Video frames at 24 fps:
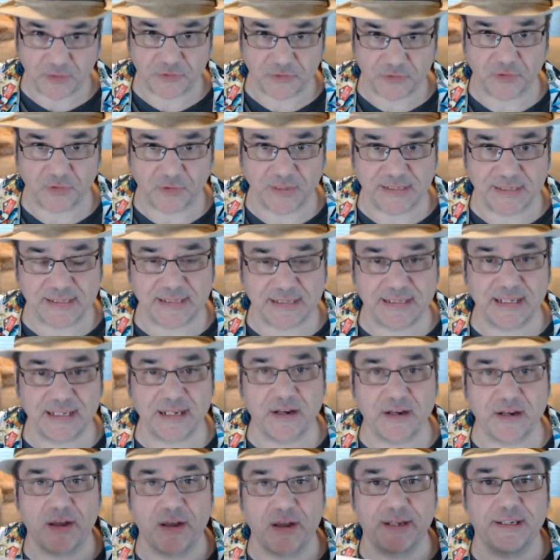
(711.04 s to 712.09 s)
So let's dig
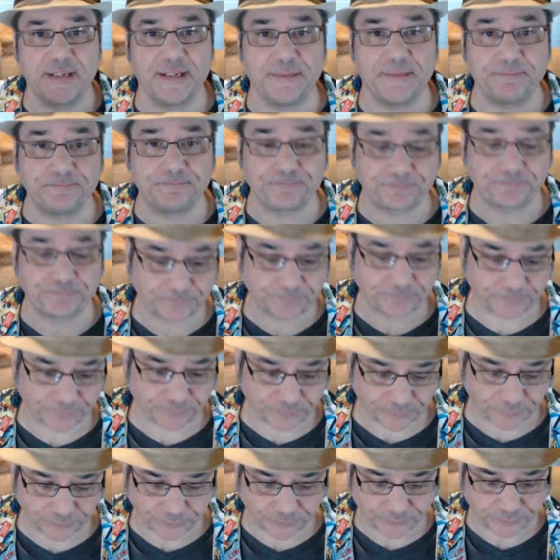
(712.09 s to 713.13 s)
on in
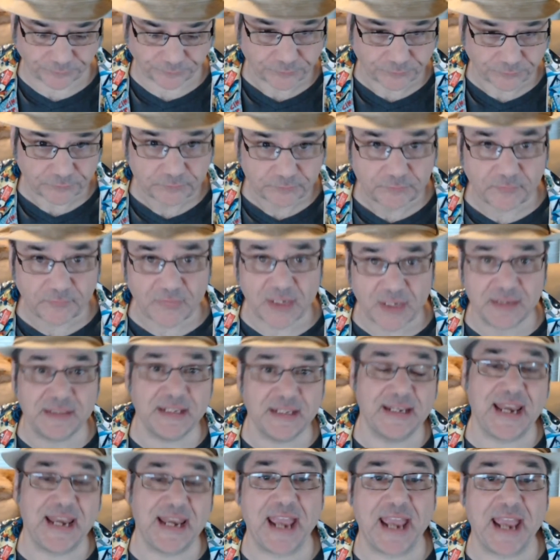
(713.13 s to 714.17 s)

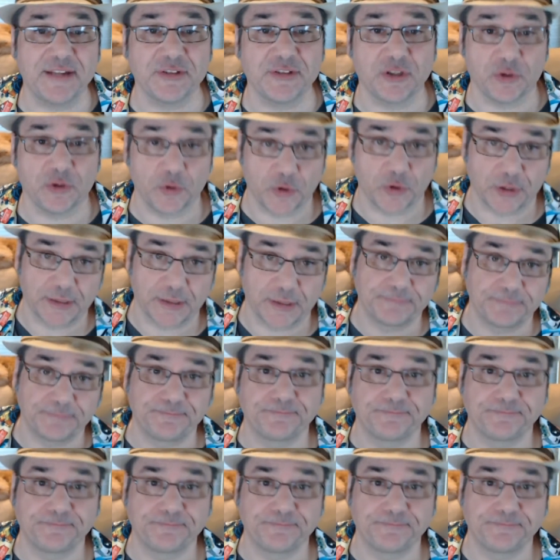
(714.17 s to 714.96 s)
to Nangalore.